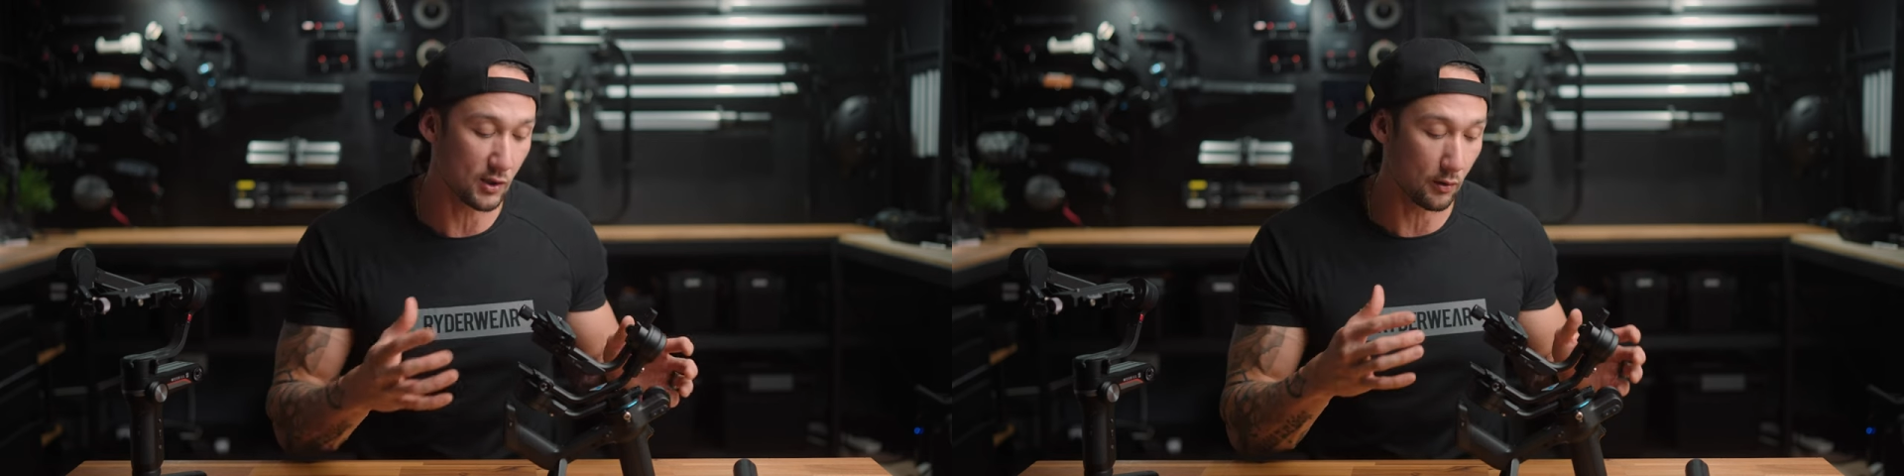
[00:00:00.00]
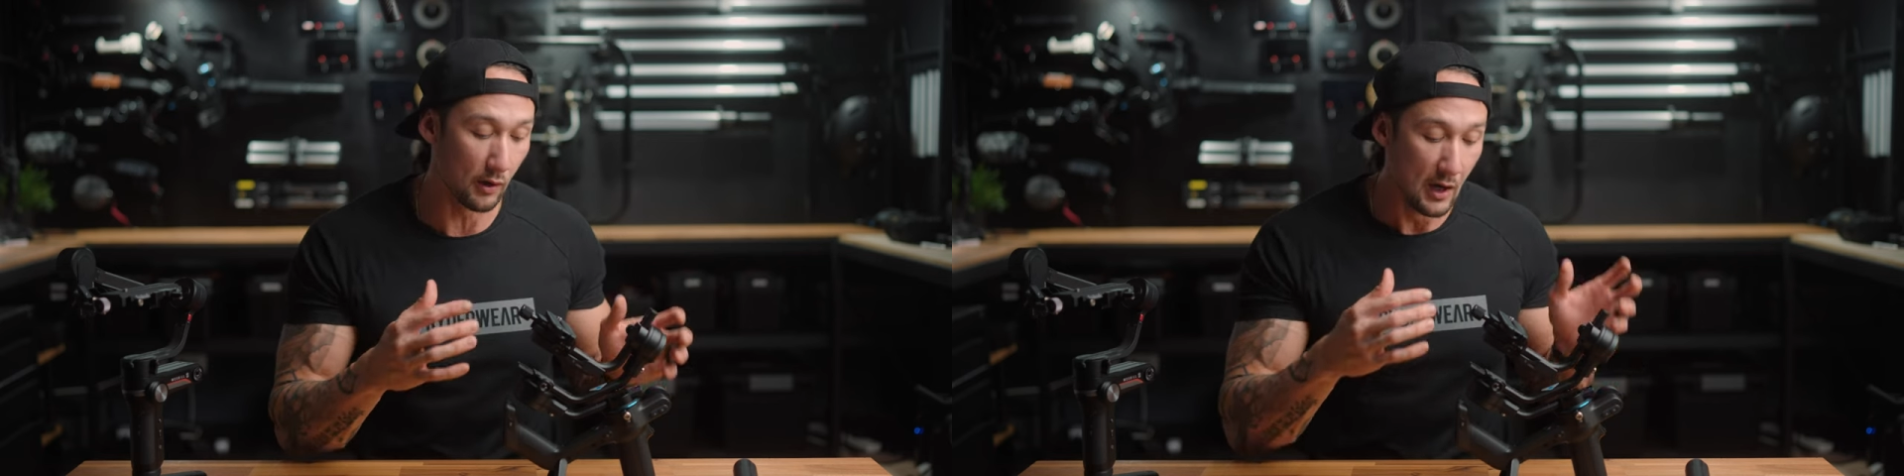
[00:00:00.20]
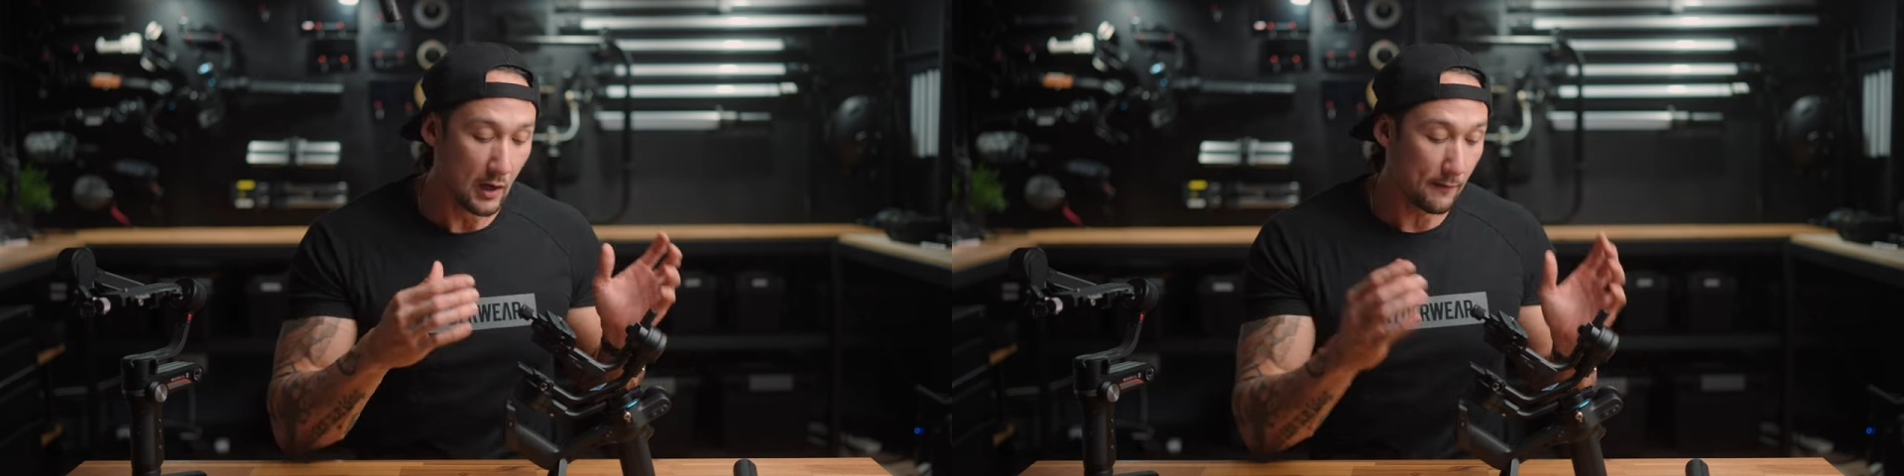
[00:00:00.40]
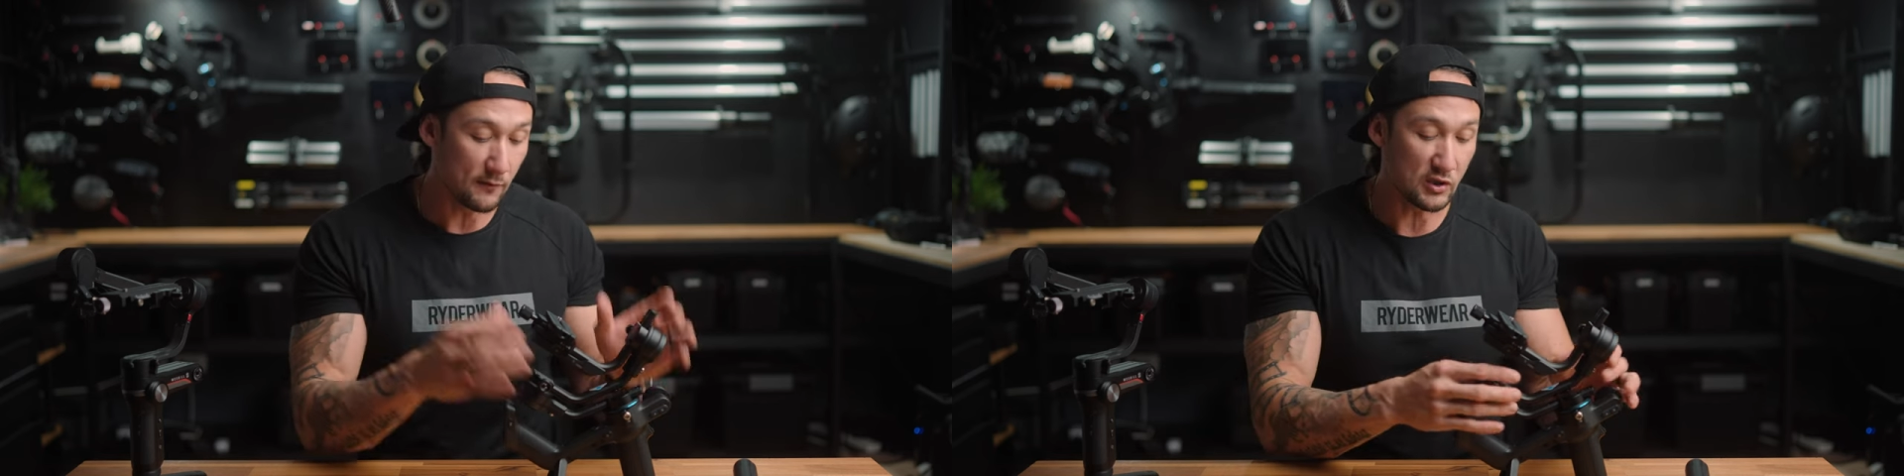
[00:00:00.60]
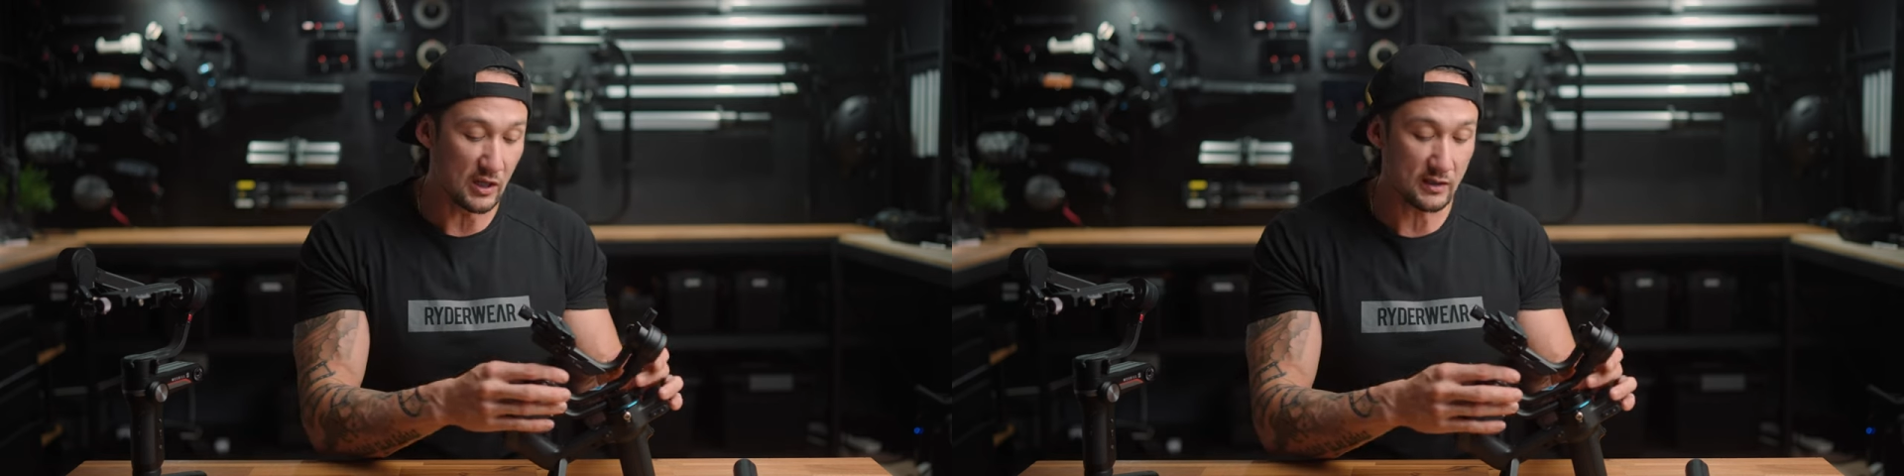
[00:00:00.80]
So if
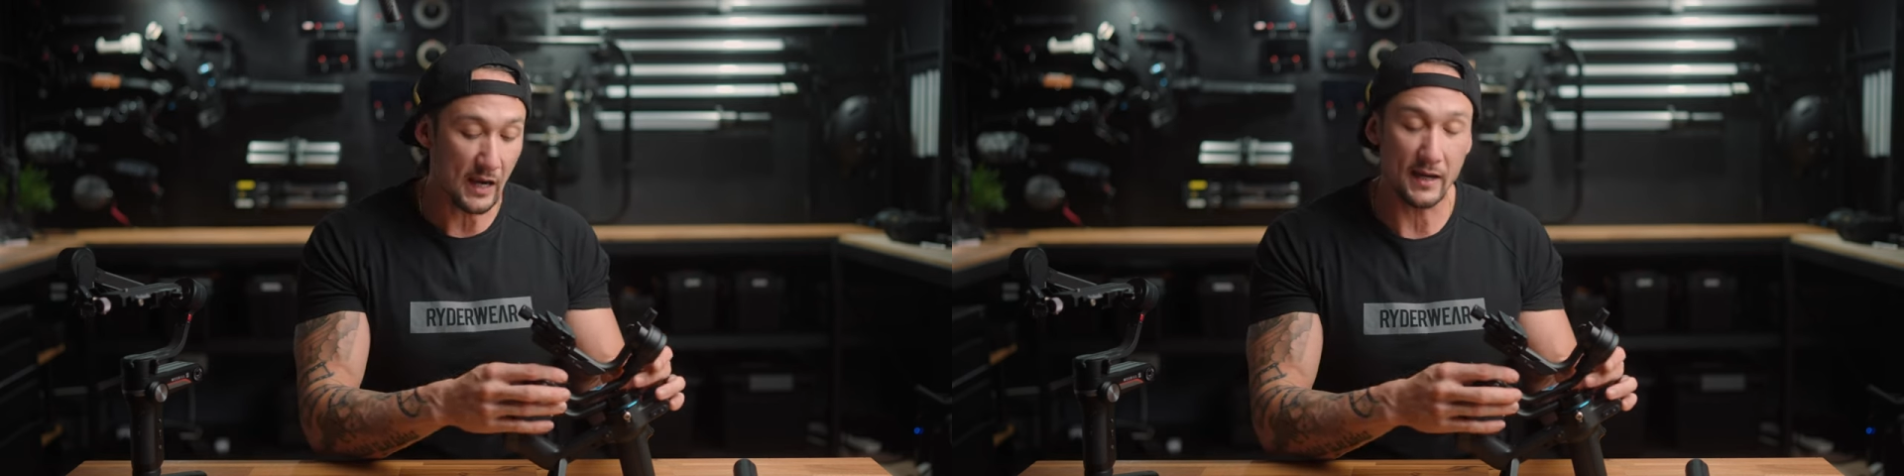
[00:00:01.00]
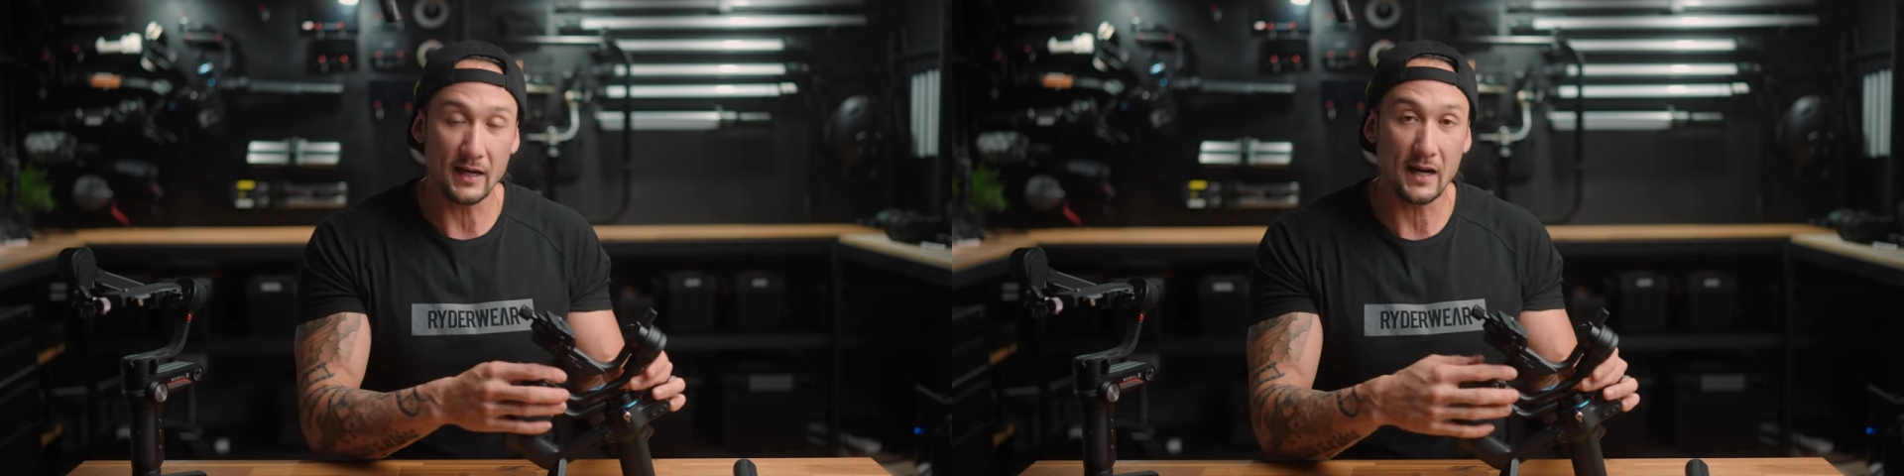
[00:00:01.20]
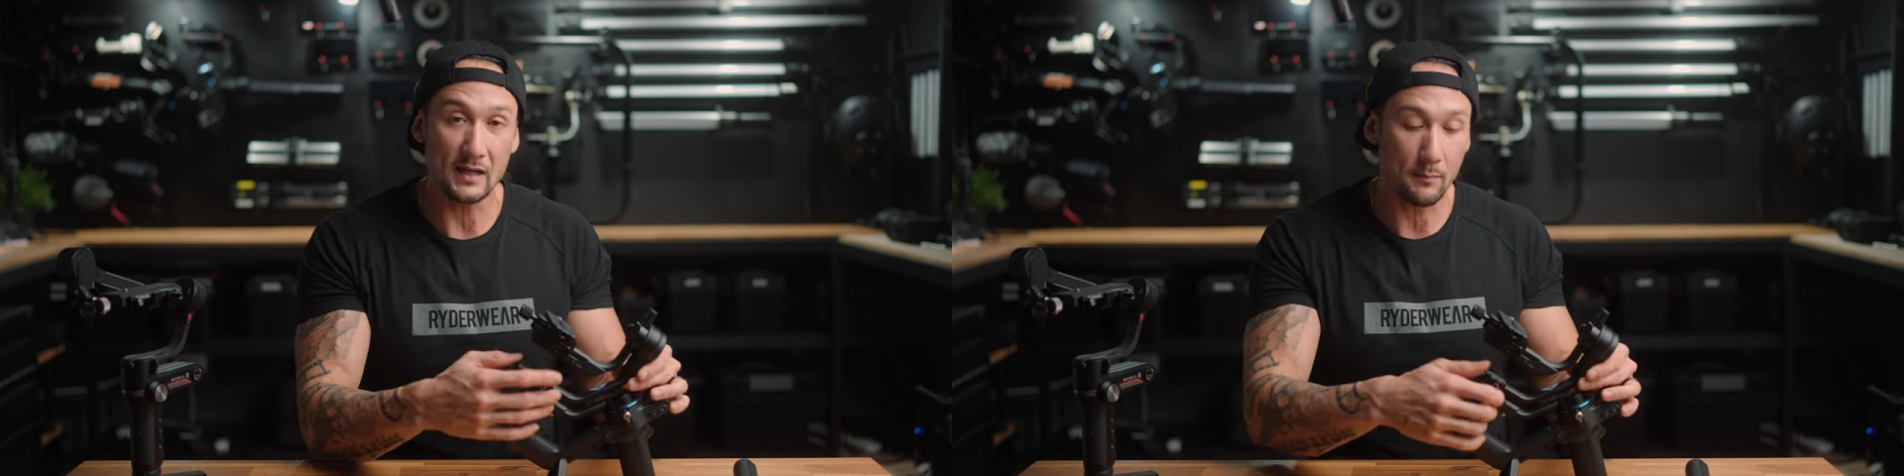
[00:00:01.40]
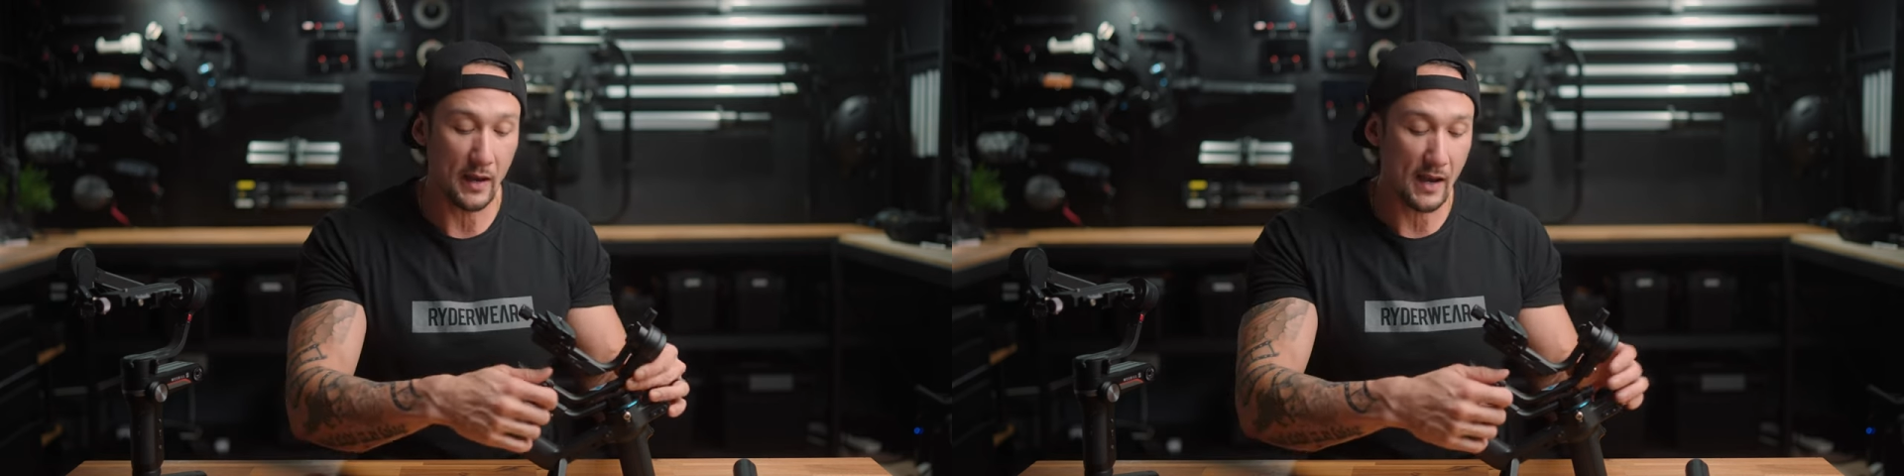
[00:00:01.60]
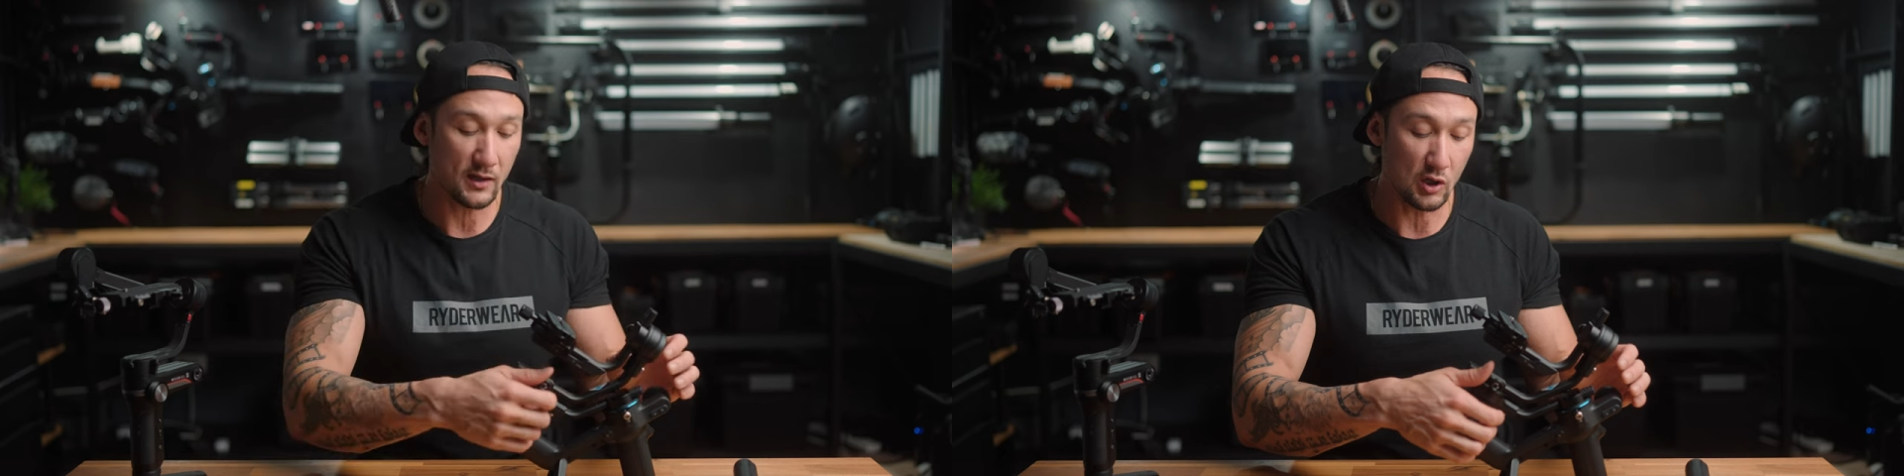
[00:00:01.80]
you did take it out of your bag,